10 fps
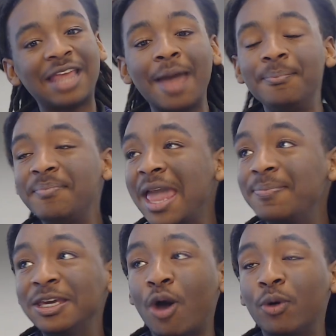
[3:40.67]
That
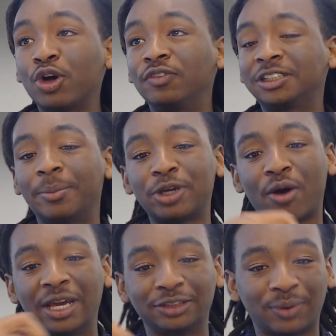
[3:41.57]
may be going over some of
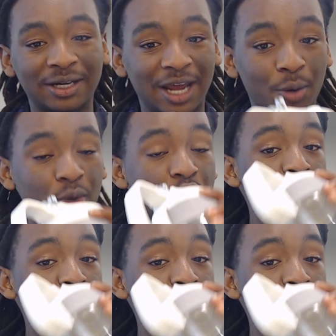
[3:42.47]
your heads right now.